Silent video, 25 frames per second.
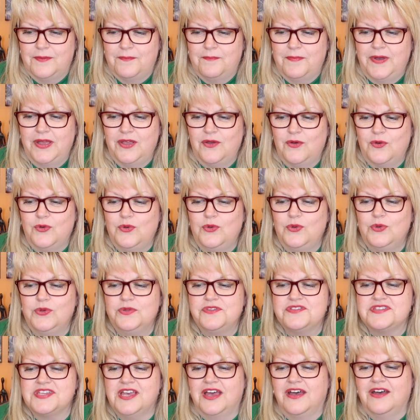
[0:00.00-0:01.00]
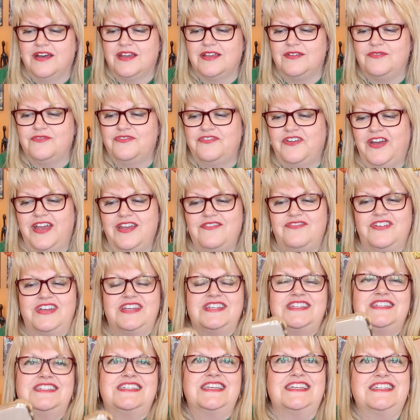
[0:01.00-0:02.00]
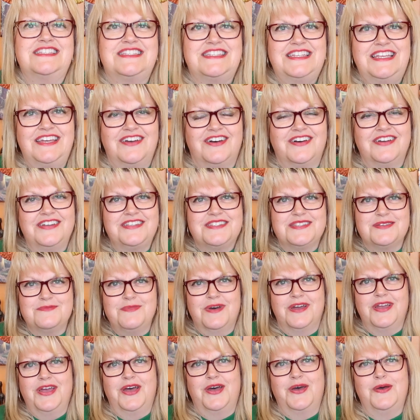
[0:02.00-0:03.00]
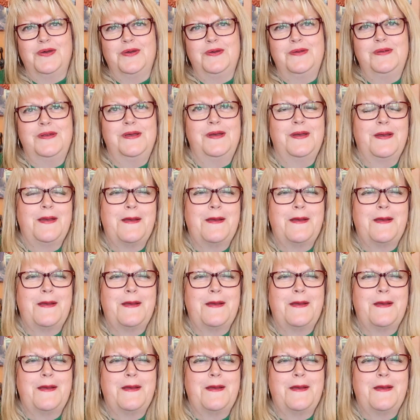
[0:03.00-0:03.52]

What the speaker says: My all-time favourite Disney item I own?